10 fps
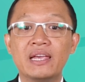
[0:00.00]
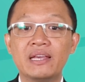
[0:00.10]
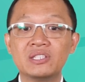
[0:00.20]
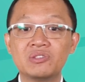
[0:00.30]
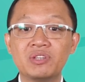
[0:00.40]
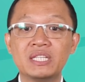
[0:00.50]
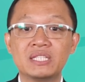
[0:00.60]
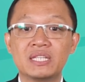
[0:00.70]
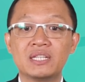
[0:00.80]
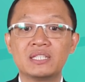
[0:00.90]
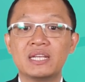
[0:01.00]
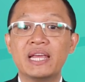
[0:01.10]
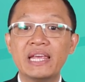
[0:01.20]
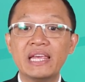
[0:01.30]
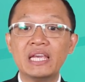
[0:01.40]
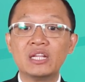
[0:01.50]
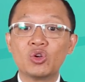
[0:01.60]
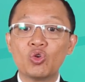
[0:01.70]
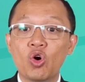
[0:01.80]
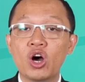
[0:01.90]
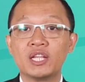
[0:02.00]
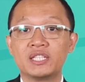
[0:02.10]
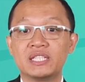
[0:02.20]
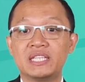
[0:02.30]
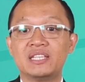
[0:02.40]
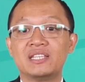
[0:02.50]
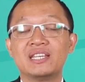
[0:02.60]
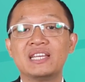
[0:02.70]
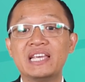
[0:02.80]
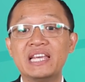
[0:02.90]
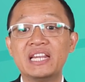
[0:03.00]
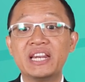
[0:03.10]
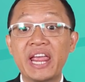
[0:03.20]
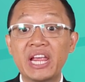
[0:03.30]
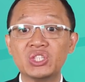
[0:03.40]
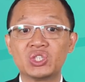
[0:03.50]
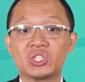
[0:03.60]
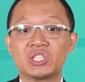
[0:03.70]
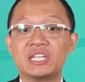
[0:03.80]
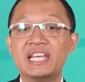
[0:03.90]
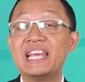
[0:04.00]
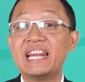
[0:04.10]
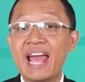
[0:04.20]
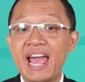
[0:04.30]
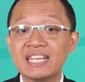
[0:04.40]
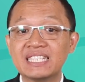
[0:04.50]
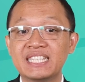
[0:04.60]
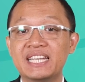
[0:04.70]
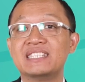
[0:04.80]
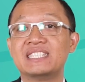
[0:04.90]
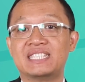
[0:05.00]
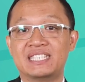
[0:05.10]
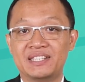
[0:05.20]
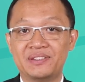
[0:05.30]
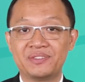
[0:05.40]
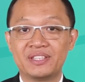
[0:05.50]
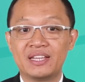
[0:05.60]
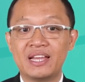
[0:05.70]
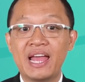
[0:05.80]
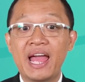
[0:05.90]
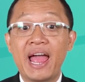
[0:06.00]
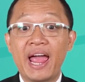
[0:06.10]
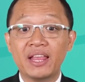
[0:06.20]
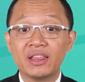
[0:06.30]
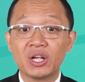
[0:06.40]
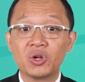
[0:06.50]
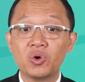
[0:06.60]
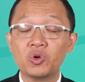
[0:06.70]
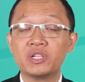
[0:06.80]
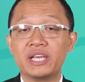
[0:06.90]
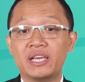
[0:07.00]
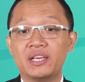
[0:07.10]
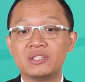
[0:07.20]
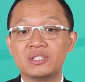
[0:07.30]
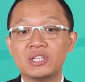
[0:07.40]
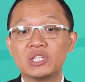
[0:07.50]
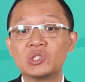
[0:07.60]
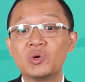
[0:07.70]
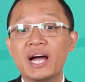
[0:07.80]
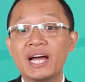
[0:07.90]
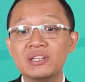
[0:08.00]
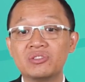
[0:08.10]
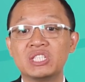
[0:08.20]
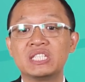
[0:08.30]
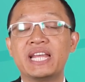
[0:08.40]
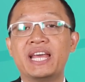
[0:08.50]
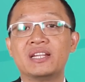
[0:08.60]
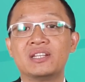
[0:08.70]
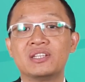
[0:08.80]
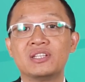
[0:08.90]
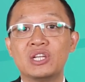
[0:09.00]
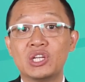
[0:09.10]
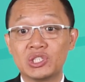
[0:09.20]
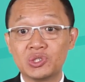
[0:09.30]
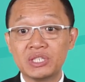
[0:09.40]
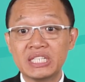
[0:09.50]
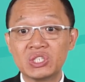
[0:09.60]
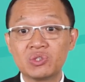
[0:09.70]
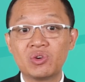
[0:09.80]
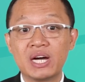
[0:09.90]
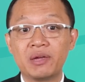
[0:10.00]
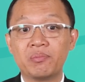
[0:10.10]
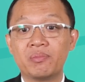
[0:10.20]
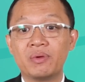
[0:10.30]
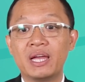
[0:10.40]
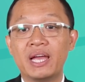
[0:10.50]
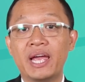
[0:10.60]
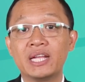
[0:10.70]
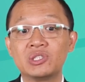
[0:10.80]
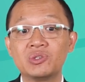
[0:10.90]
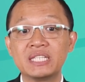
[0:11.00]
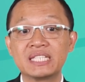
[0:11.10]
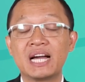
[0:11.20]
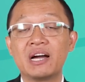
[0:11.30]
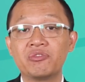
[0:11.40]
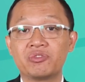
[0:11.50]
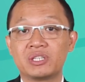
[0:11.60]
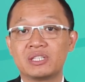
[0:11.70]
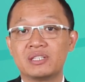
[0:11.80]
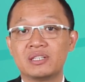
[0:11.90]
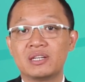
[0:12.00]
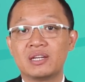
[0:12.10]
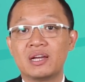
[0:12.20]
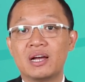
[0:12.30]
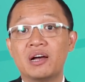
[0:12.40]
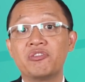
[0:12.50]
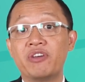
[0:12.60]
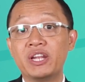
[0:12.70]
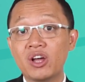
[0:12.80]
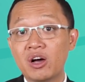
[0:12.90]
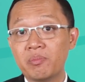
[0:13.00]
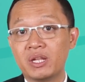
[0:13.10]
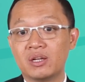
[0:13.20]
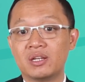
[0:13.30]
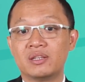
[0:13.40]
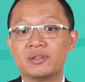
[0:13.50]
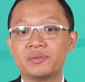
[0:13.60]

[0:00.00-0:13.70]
its research in quality, in nature, in essence. And the goal is to understand, to describe, and to discover a phenomenon.